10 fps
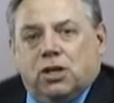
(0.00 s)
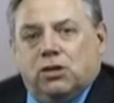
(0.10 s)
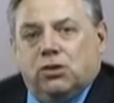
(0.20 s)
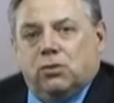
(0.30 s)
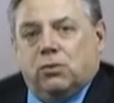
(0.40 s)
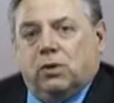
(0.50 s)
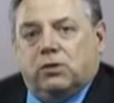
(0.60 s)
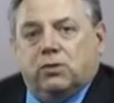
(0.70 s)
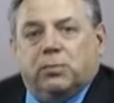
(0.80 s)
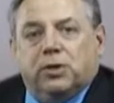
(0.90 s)
to
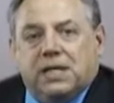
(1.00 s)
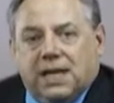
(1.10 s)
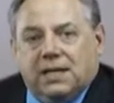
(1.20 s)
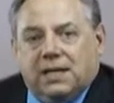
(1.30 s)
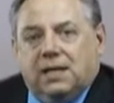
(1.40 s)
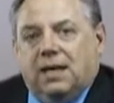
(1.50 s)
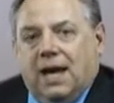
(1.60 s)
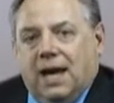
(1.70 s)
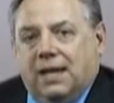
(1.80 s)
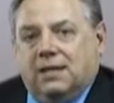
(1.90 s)

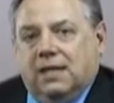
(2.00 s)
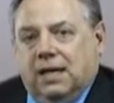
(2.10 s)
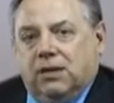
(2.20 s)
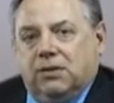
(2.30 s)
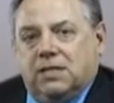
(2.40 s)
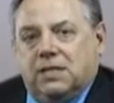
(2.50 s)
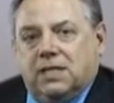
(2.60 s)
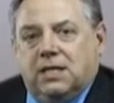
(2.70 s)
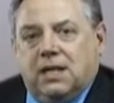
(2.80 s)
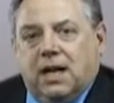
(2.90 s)

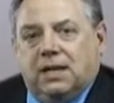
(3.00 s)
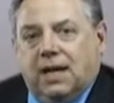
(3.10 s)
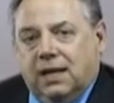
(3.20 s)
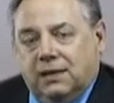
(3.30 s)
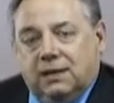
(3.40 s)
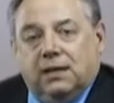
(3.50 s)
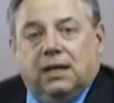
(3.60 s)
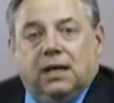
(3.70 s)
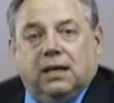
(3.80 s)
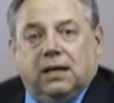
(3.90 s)
superintendent@nrsd.net,
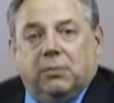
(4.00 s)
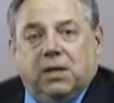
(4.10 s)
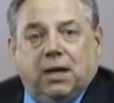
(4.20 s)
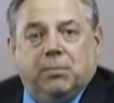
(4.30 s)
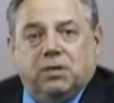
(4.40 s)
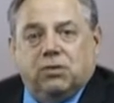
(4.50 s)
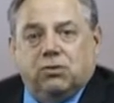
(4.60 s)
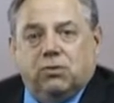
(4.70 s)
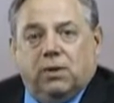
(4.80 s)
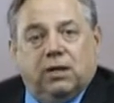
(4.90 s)
and I'd be happy
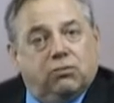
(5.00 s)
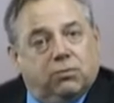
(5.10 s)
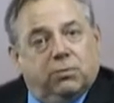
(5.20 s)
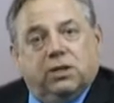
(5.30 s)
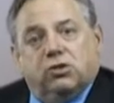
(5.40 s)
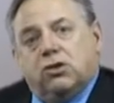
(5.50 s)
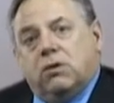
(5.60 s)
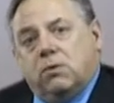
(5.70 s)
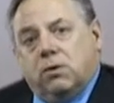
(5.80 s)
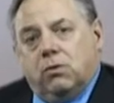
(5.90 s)
to answer them on the
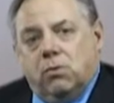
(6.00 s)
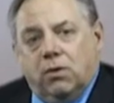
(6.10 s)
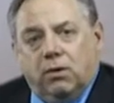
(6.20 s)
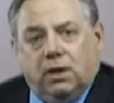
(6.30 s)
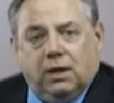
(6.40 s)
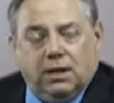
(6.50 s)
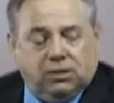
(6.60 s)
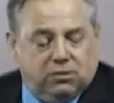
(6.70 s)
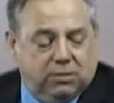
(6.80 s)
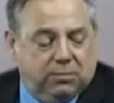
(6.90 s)
show or
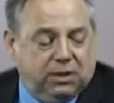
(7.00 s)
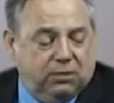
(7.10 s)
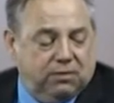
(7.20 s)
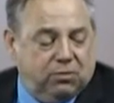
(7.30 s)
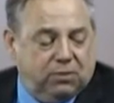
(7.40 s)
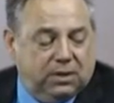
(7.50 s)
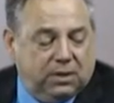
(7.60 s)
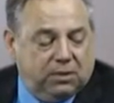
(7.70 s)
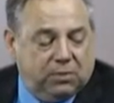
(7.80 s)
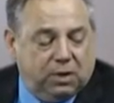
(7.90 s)
answer them individually
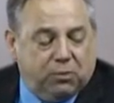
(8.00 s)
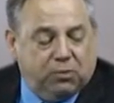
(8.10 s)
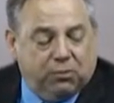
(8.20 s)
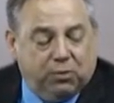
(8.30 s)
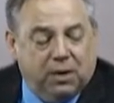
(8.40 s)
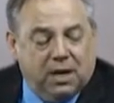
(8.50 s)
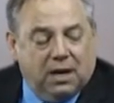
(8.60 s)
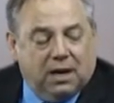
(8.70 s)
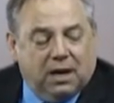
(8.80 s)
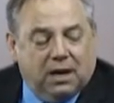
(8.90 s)
as we go through
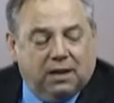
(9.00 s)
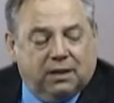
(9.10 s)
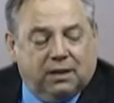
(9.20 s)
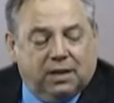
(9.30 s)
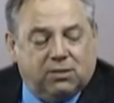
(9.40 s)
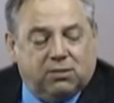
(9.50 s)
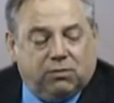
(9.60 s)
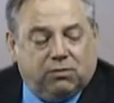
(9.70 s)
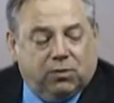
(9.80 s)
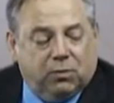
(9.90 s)
the next
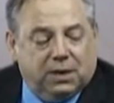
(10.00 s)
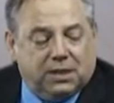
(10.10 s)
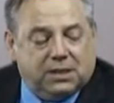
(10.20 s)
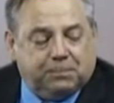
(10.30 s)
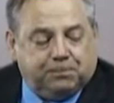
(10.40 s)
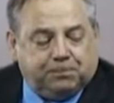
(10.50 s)
few weeks.